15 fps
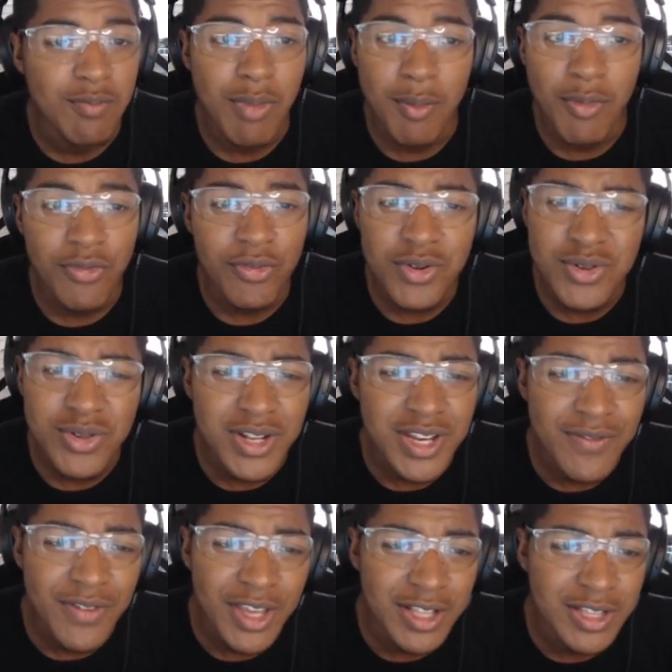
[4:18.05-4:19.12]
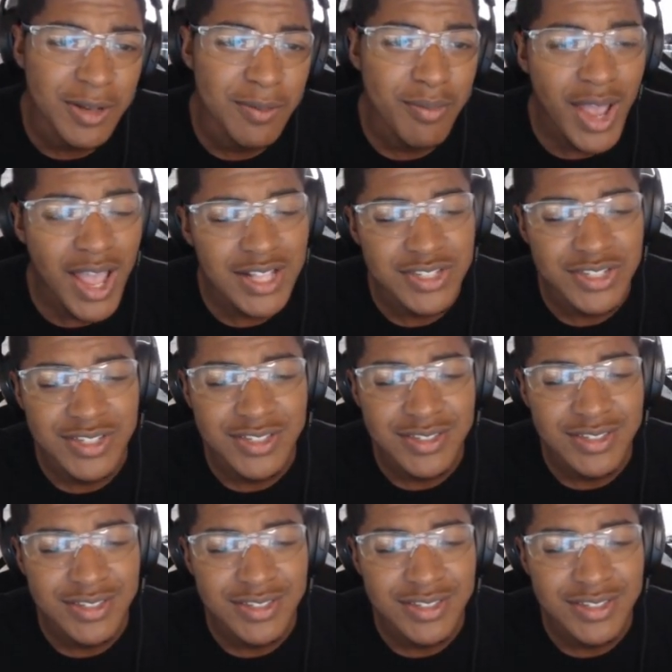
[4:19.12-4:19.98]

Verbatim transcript: But before you can even get them badges,